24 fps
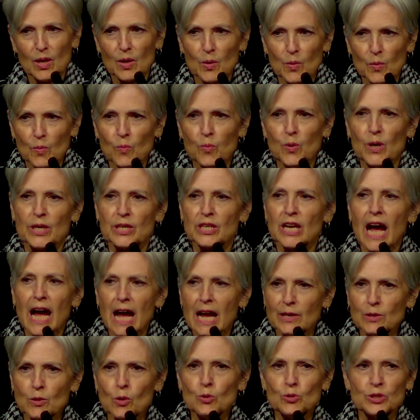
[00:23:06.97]
we're not
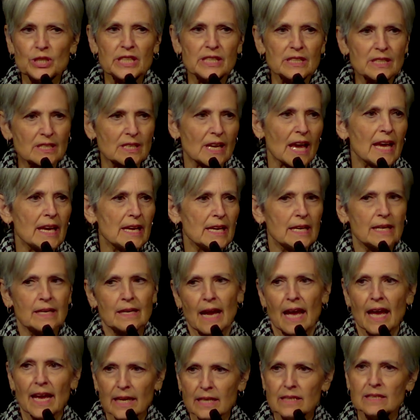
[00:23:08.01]
only saying
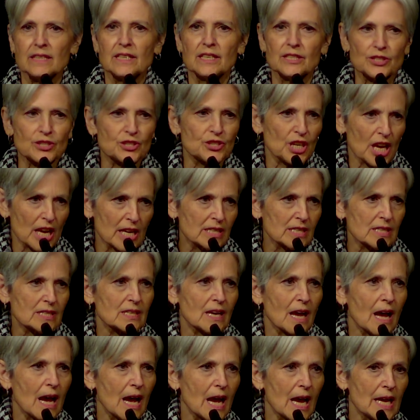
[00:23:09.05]
end this
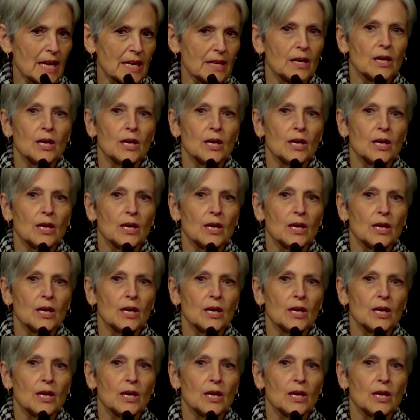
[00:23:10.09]
genocide,